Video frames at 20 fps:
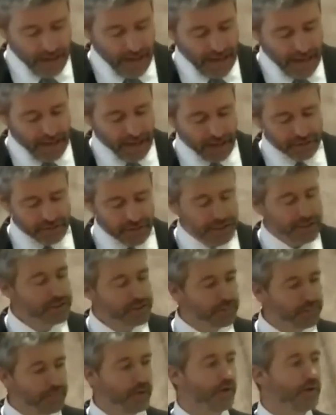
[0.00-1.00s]
how
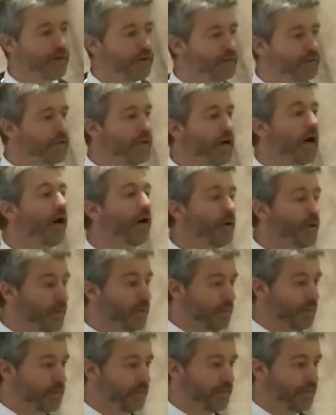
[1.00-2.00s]
does Paul
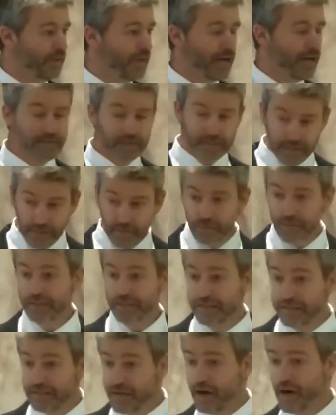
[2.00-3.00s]
know? How does he
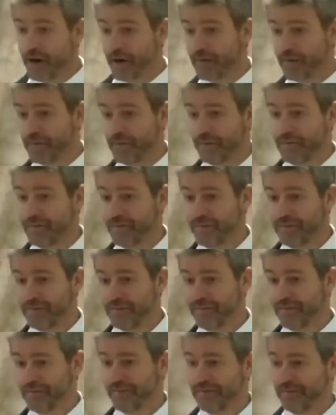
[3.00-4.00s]
really know
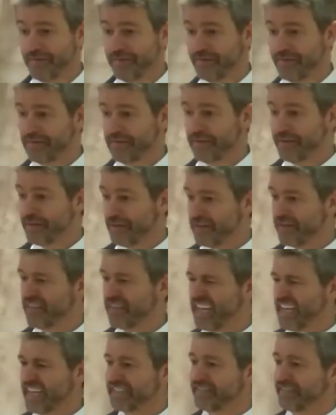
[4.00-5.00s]
that they're
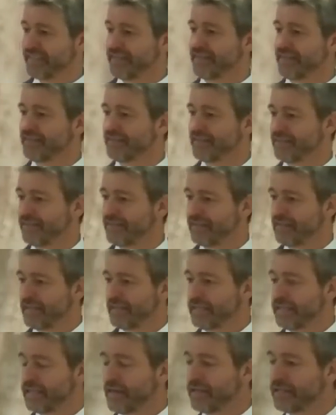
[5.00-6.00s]
elected?
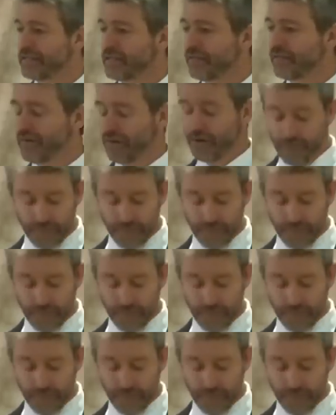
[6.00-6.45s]
Now, as I've